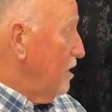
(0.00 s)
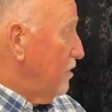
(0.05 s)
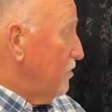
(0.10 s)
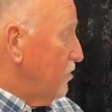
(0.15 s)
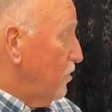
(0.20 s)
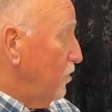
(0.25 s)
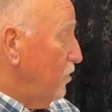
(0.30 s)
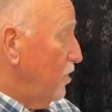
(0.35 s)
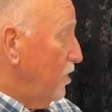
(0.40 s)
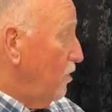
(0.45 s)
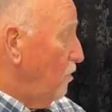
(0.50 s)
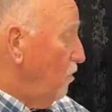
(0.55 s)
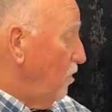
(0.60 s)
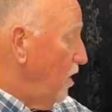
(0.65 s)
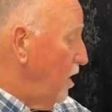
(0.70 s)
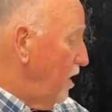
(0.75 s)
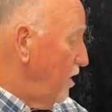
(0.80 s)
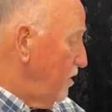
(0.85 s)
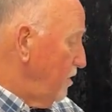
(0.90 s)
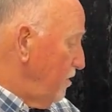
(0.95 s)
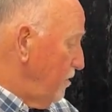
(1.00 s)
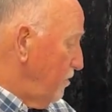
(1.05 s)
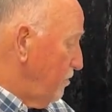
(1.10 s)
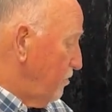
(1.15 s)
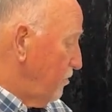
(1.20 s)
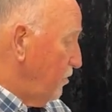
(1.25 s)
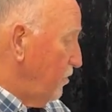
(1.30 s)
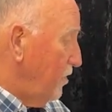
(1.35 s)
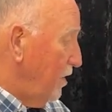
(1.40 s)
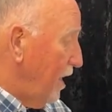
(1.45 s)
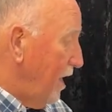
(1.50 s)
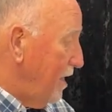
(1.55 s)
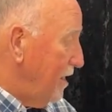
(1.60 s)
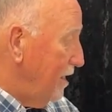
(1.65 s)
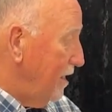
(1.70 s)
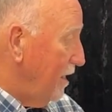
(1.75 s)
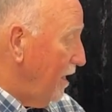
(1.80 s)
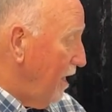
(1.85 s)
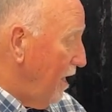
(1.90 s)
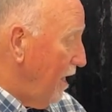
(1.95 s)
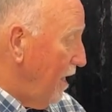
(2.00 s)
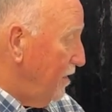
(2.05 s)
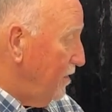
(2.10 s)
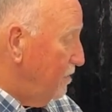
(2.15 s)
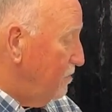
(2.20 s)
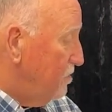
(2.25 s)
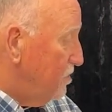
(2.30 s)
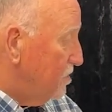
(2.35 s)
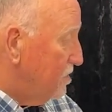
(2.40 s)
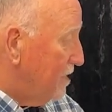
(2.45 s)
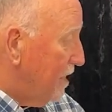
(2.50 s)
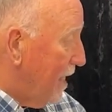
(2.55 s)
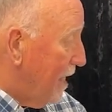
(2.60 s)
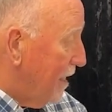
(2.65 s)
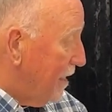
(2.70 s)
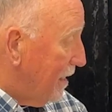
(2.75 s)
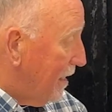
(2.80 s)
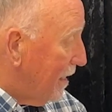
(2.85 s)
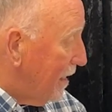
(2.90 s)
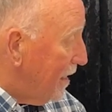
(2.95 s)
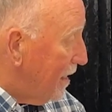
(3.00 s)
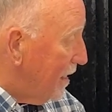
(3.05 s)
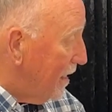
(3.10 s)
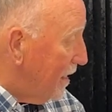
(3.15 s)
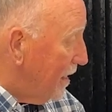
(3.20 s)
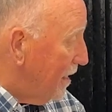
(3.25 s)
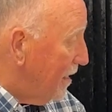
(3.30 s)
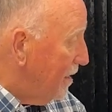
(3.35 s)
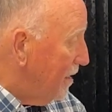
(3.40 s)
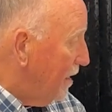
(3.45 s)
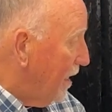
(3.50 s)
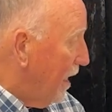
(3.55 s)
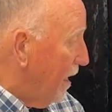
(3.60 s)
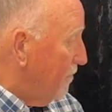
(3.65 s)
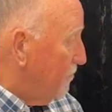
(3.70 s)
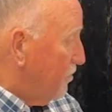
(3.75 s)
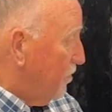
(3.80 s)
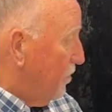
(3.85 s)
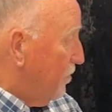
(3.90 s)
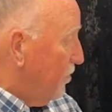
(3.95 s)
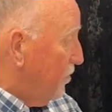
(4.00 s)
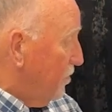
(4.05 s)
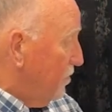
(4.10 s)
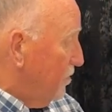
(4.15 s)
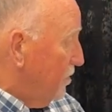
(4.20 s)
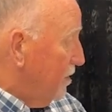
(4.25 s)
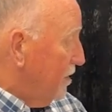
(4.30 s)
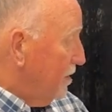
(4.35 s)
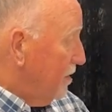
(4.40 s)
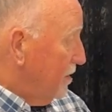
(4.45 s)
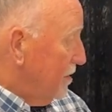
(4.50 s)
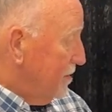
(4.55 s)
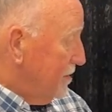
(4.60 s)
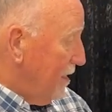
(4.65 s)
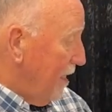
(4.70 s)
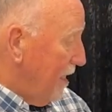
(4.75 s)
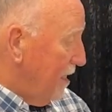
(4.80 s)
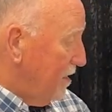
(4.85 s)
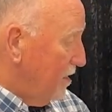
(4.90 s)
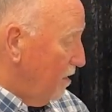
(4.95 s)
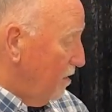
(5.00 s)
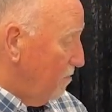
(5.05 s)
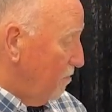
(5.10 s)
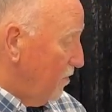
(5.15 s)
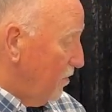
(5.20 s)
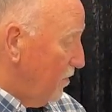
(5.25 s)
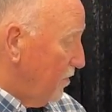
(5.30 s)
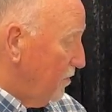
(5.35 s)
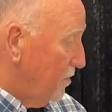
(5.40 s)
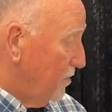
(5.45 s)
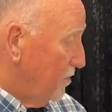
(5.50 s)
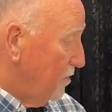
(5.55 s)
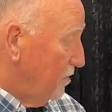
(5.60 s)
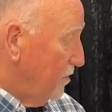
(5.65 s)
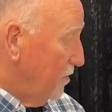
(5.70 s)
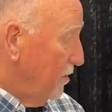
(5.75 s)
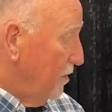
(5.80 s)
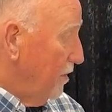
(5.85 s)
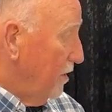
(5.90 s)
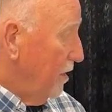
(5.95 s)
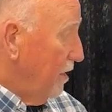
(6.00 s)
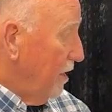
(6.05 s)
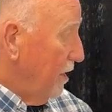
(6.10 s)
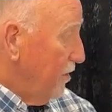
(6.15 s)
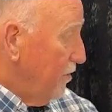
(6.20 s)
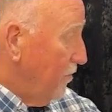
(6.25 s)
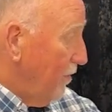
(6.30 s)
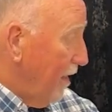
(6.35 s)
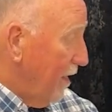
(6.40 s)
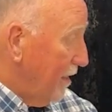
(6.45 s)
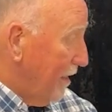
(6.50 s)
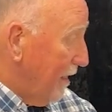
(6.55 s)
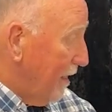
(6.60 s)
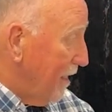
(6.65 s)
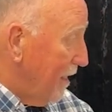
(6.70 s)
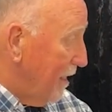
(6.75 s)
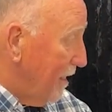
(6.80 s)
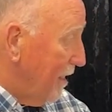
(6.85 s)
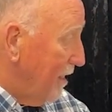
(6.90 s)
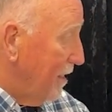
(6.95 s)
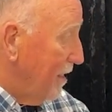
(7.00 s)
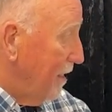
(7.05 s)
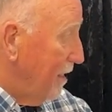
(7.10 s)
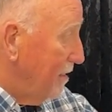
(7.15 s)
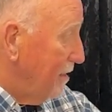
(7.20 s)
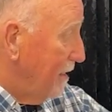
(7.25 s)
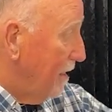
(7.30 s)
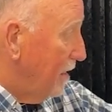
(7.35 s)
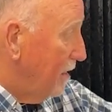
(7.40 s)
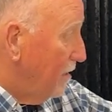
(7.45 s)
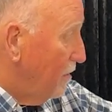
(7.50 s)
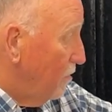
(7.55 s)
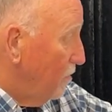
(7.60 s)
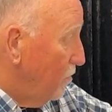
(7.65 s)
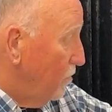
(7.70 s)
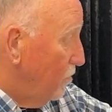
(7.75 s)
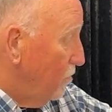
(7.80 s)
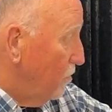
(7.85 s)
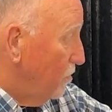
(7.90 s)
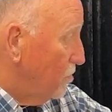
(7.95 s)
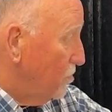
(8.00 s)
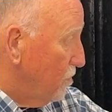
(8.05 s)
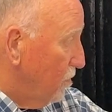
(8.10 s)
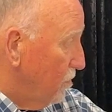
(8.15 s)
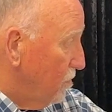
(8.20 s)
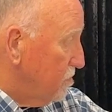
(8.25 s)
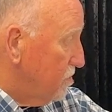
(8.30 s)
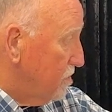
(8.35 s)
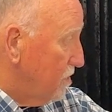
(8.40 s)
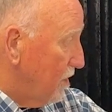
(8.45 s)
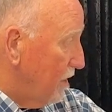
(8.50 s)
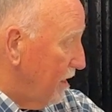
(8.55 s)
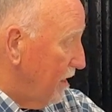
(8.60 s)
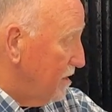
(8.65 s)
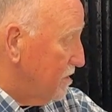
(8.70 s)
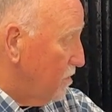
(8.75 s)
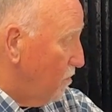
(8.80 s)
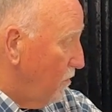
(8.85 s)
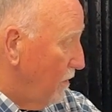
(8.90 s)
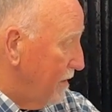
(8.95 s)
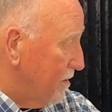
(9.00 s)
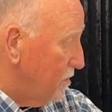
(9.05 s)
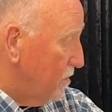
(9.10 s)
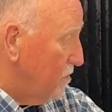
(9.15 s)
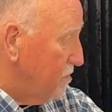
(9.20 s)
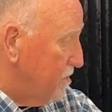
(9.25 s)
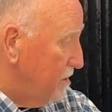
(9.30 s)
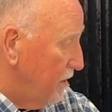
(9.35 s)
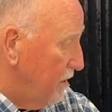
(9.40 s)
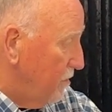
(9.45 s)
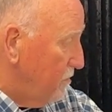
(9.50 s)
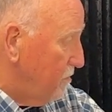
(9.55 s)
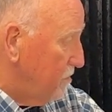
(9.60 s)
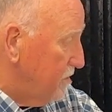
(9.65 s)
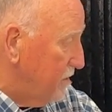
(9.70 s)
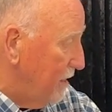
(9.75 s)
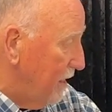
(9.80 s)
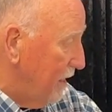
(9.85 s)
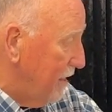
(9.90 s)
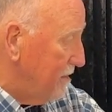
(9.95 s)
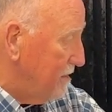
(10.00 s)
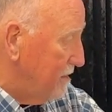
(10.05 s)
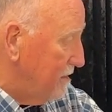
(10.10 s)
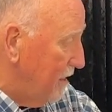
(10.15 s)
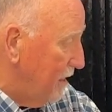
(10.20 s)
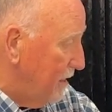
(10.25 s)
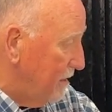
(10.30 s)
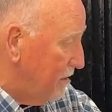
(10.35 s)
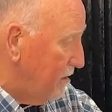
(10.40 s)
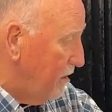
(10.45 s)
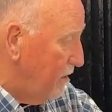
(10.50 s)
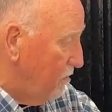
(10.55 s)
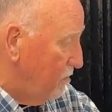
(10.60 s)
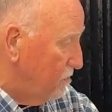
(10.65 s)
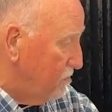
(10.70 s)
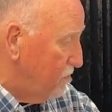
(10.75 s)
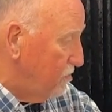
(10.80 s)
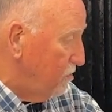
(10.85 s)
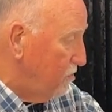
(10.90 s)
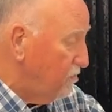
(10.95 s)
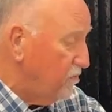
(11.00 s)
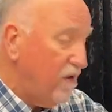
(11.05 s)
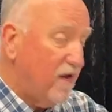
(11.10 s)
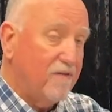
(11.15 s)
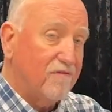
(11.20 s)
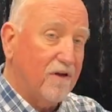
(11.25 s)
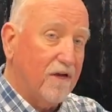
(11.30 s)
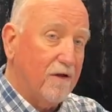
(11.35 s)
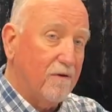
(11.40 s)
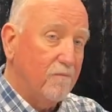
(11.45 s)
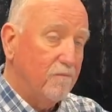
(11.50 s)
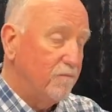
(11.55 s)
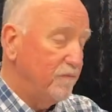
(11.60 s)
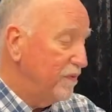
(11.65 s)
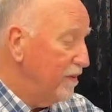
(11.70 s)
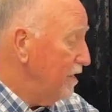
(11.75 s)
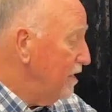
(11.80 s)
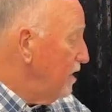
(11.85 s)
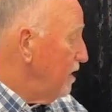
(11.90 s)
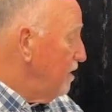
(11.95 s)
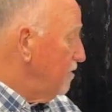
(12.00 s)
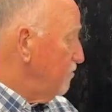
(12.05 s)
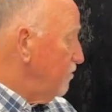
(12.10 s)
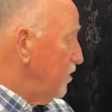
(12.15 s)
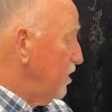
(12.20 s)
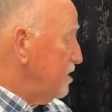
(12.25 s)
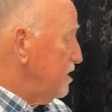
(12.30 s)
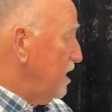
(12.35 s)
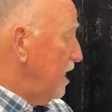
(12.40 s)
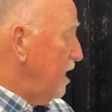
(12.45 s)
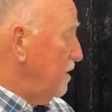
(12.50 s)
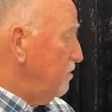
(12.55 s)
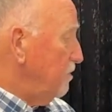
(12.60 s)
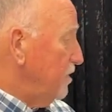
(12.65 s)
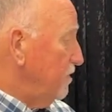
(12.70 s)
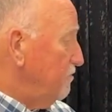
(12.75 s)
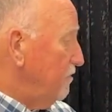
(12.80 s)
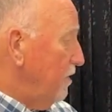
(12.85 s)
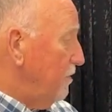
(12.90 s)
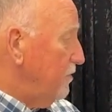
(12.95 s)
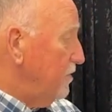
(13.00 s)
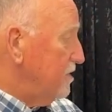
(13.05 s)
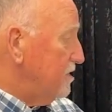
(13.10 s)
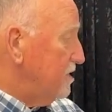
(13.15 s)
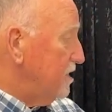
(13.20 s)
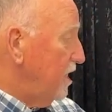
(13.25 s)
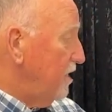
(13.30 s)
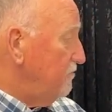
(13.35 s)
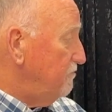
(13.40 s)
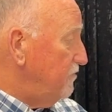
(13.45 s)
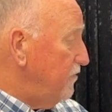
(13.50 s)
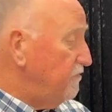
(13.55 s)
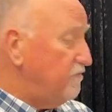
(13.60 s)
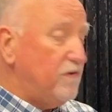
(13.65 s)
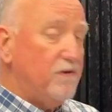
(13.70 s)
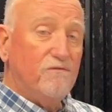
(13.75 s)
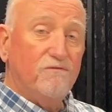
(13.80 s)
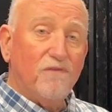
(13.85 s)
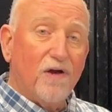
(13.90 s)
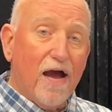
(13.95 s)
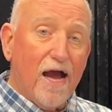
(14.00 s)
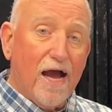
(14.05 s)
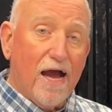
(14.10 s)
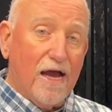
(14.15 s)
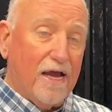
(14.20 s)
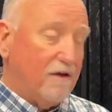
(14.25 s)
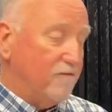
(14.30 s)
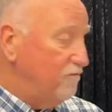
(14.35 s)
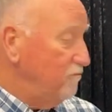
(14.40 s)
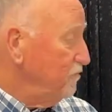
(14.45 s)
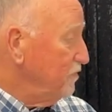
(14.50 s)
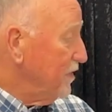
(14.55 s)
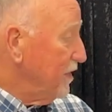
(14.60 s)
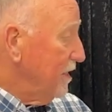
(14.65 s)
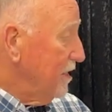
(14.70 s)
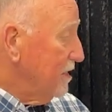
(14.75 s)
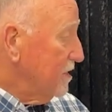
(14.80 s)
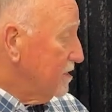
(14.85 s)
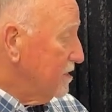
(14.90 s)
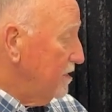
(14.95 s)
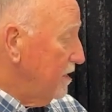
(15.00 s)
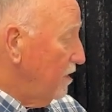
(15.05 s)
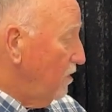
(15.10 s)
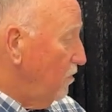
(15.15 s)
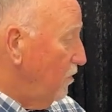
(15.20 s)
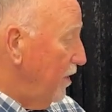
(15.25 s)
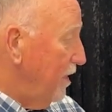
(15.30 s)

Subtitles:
31 through 99, you just add E after your 10 number. You add E and then 1, 2, 3, 4, 5, 6, 7, 8, 9. For example, if I want to say 55, 50